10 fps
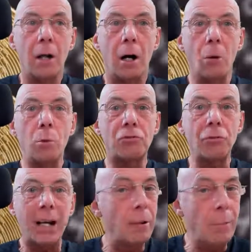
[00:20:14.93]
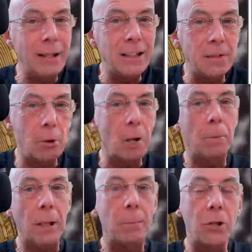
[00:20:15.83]
I was recommended by
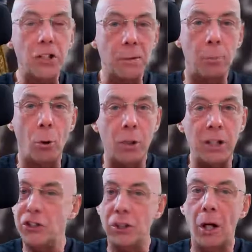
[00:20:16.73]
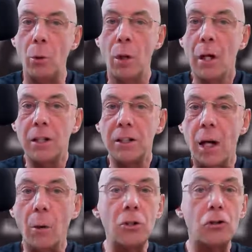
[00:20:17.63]
people that support this show to
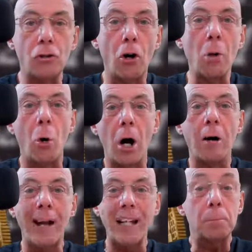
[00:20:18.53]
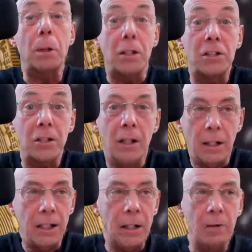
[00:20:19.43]
go and try Wirex because,
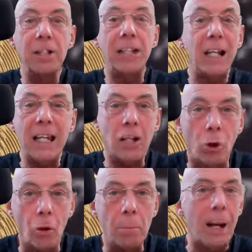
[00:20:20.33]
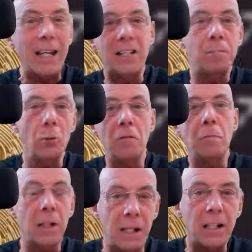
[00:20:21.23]
you know, the delete Coinbase
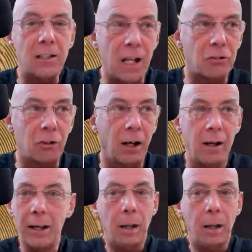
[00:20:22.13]
movement, etc.